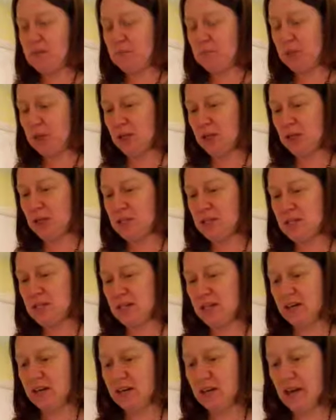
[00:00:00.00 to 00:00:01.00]
because
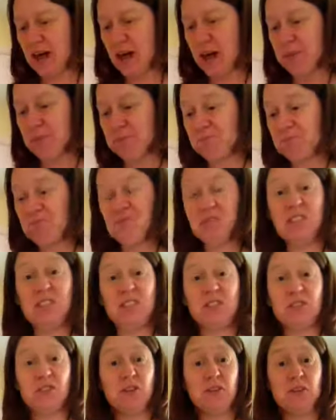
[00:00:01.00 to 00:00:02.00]
they are
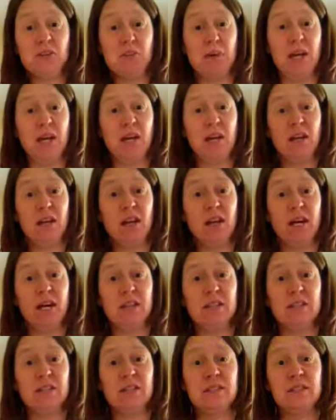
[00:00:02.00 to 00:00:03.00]
difficult to make
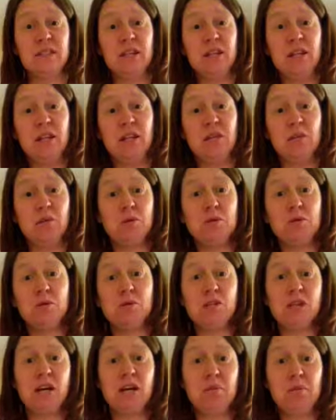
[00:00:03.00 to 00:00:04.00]
and they want to go
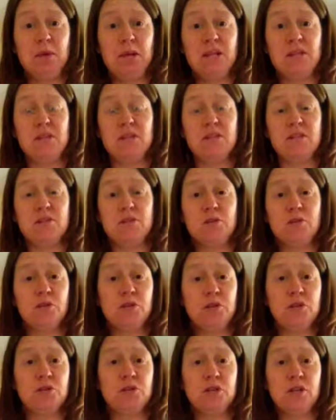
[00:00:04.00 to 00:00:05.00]
to Aunt Bessie's, so I'm
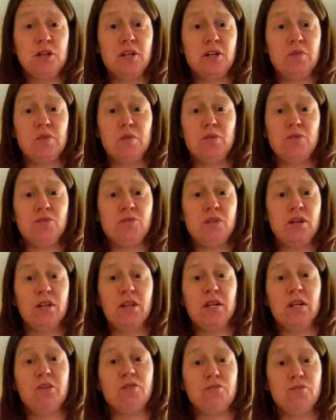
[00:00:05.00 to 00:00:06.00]
going to show you them. They're
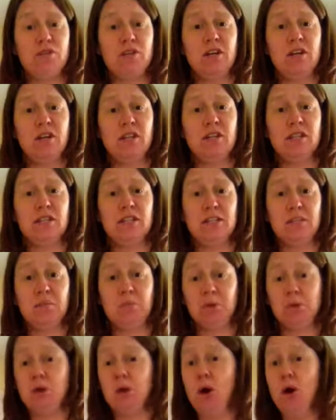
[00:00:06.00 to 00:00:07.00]
really, really
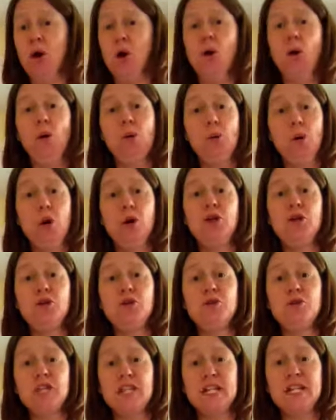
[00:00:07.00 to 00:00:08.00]
simple. What
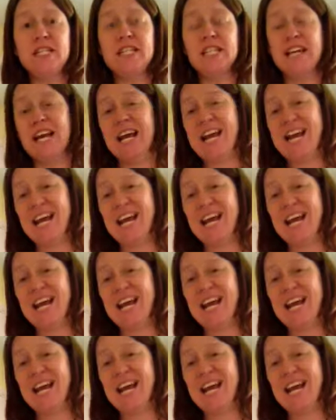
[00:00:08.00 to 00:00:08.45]
you need